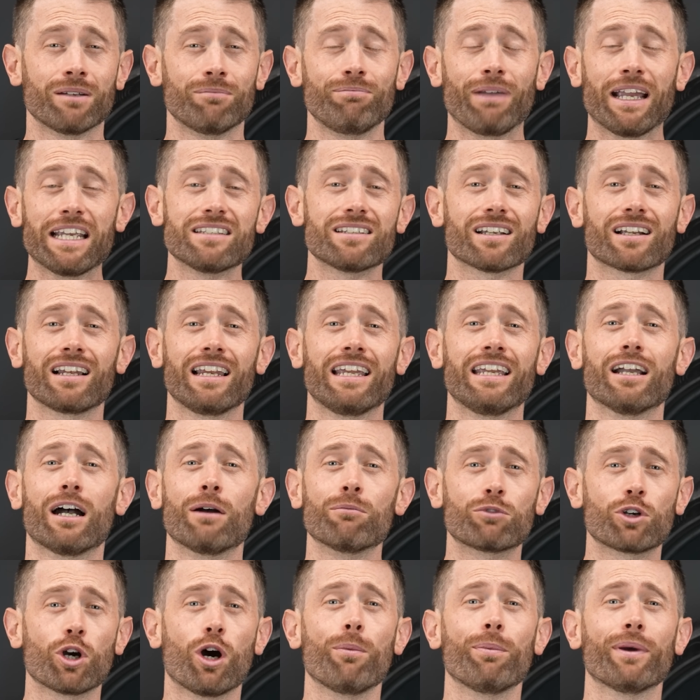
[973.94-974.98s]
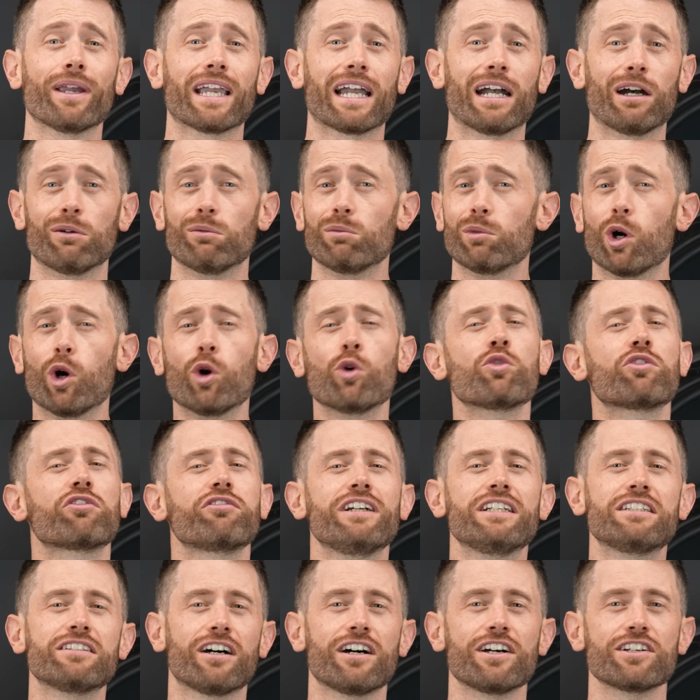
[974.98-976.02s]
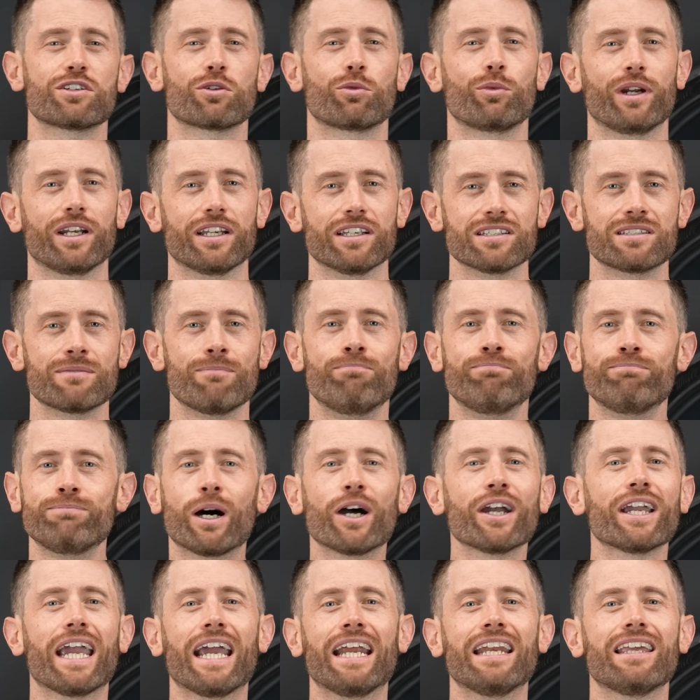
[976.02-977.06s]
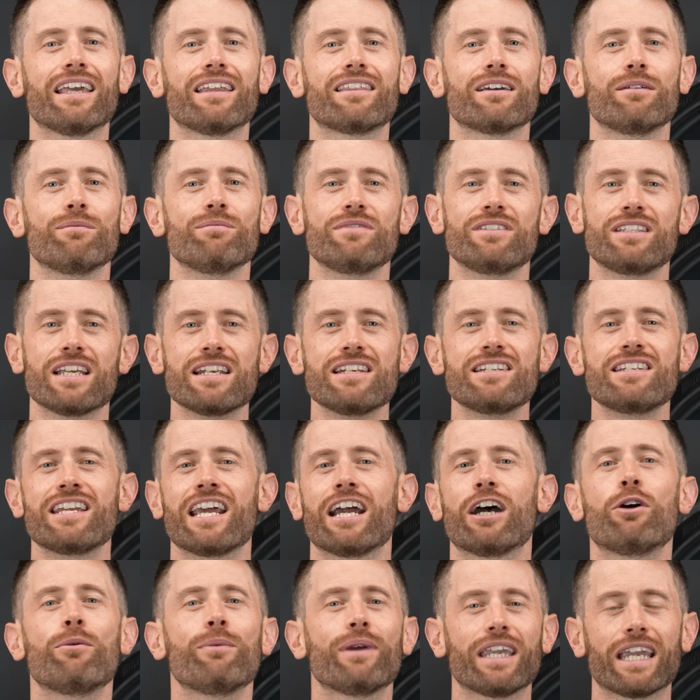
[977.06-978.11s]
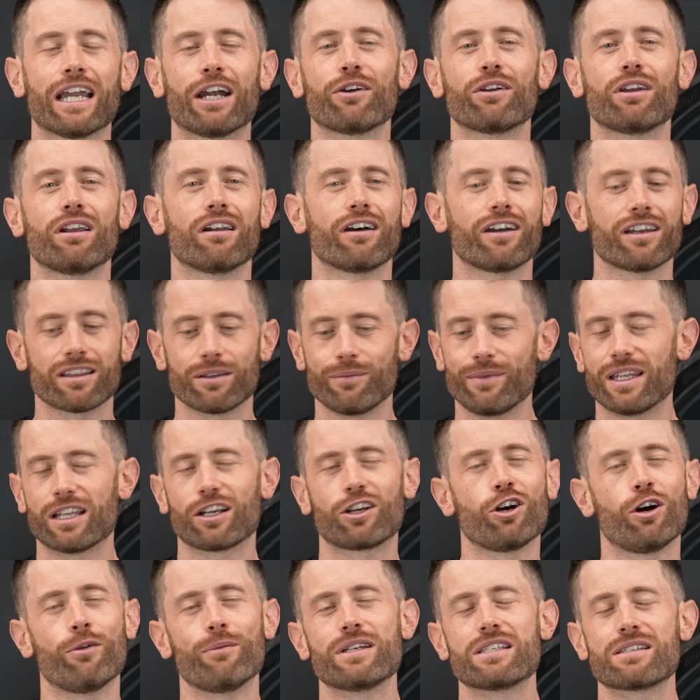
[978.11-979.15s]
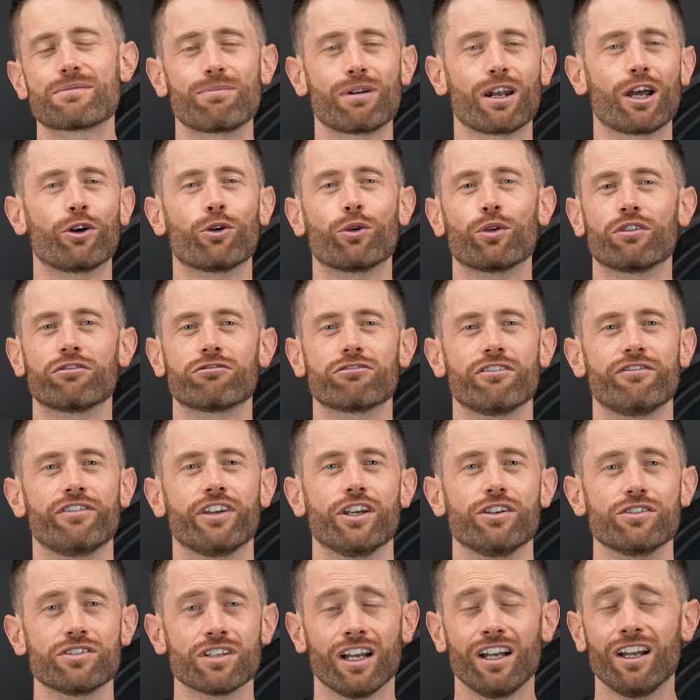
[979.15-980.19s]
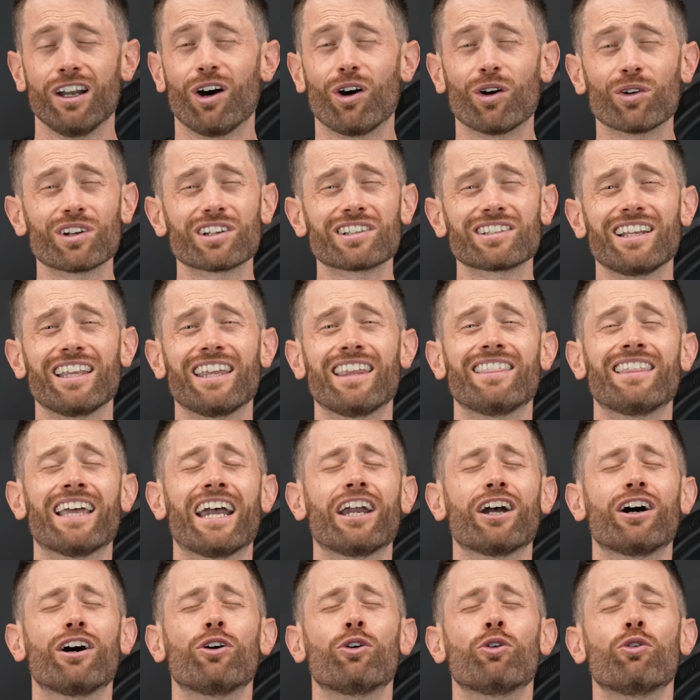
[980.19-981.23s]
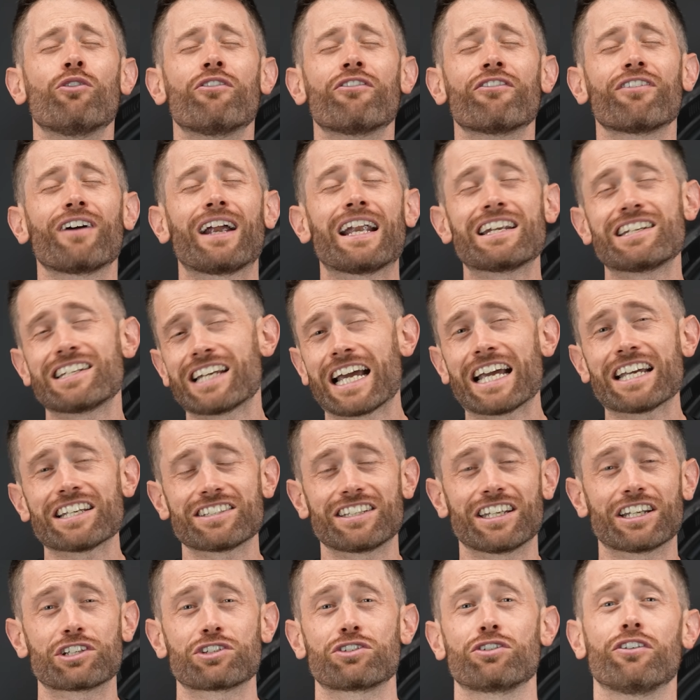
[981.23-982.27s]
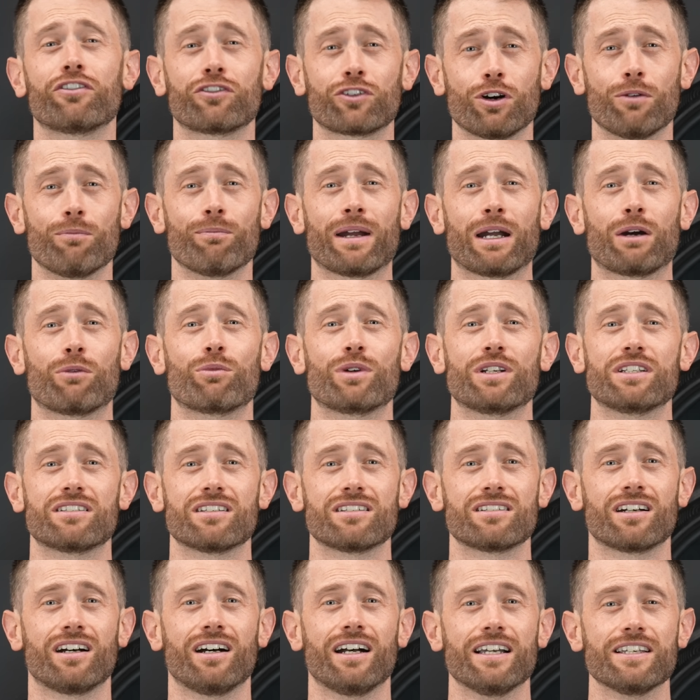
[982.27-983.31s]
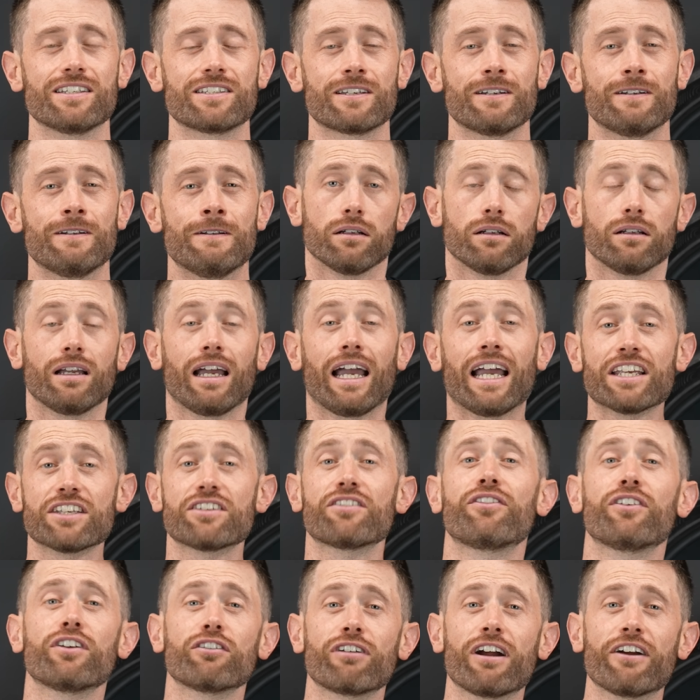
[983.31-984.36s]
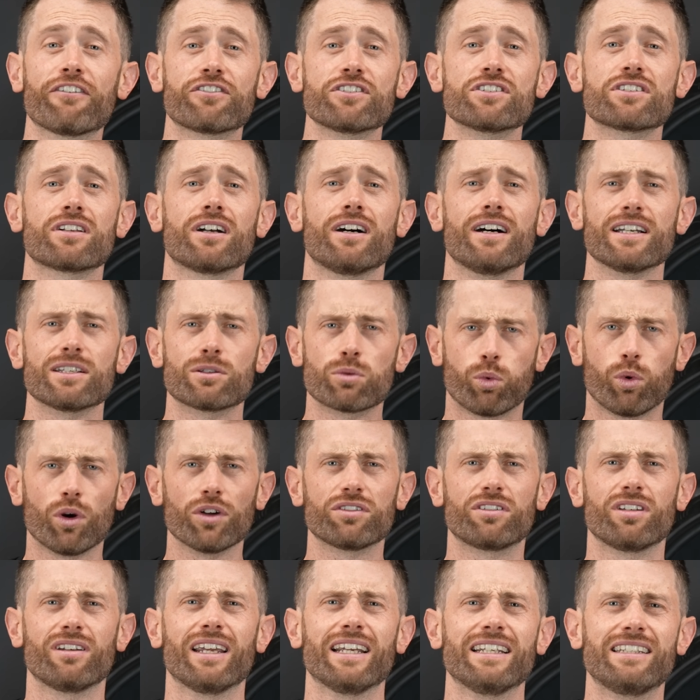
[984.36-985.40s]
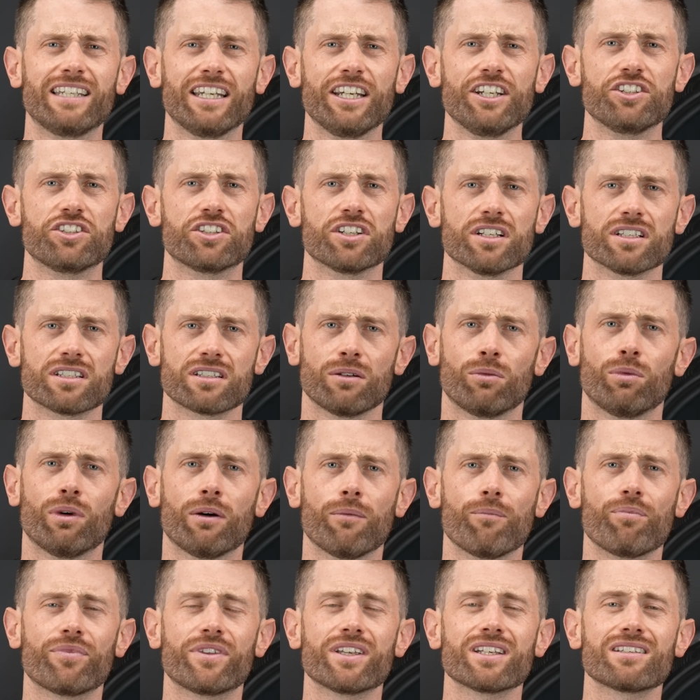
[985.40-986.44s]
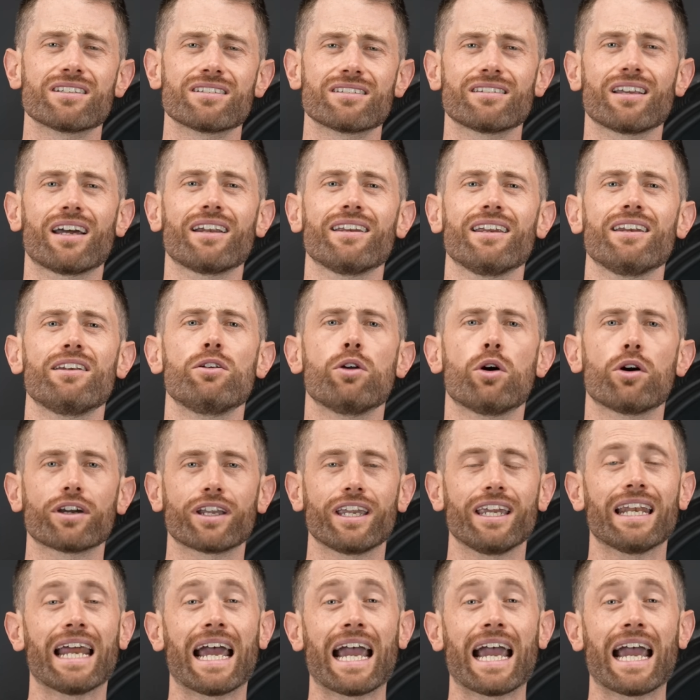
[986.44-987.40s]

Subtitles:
Basically, I'm copping out. All 3 tyres are winners. Buy any of them, then tell me how you like them in the comments below or the reviews. Honestly, they are all fantastic soft compound winter tyres. As for the reference tyres, what do they teach us? Well, the studded Nokian